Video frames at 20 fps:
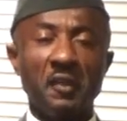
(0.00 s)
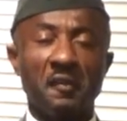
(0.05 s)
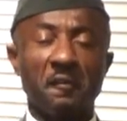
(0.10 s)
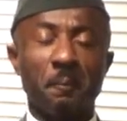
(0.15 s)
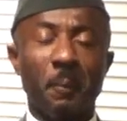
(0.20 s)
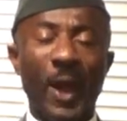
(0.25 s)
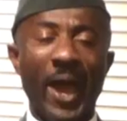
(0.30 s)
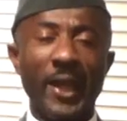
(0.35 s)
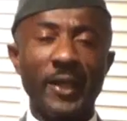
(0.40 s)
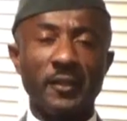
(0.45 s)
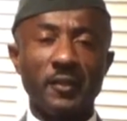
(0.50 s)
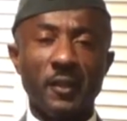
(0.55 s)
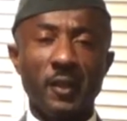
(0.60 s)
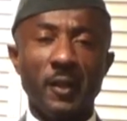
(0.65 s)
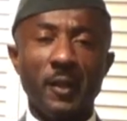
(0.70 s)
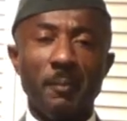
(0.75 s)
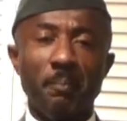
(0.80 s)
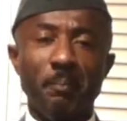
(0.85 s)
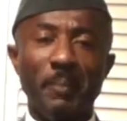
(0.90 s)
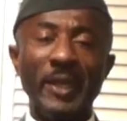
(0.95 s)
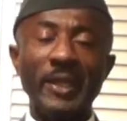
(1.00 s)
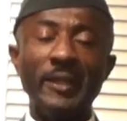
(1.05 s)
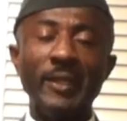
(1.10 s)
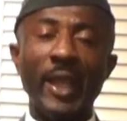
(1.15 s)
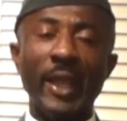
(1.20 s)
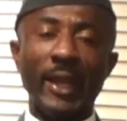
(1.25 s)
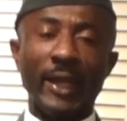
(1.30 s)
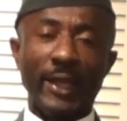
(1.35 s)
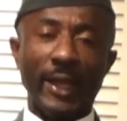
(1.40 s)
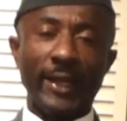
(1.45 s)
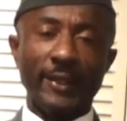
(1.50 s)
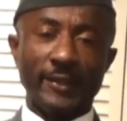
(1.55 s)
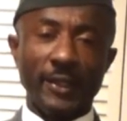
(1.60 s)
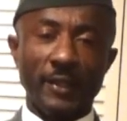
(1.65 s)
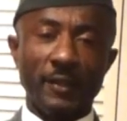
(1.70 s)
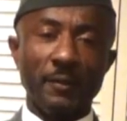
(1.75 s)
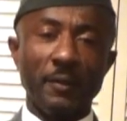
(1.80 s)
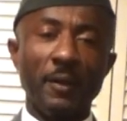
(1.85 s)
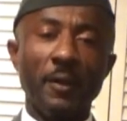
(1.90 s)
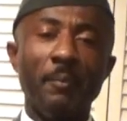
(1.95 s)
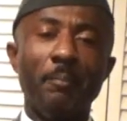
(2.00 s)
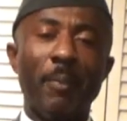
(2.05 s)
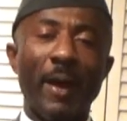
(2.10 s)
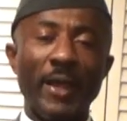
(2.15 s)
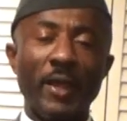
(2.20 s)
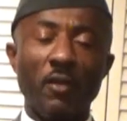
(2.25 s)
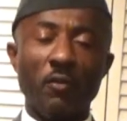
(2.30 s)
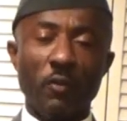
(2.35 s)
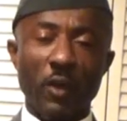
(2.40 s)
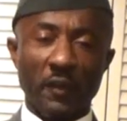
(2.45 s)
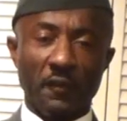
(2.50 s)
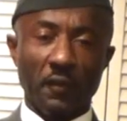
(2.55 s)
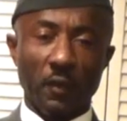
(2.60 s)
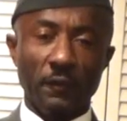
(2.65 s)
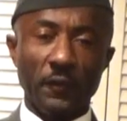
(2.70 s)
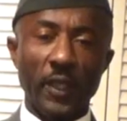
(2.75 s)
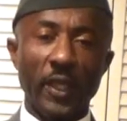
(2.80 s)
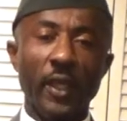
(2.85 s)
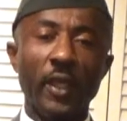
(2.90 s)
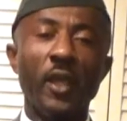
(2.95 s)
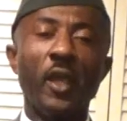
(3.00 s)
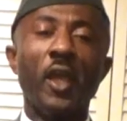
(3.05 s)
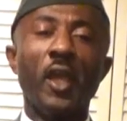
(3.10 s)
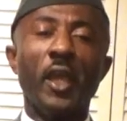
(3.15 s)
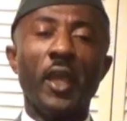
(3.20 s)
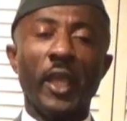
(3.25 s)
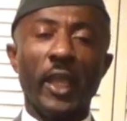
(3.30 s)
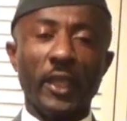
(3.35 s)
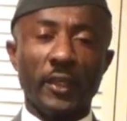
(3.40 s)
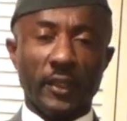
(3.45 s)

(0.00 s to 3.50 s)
despite being neglected by the rest of the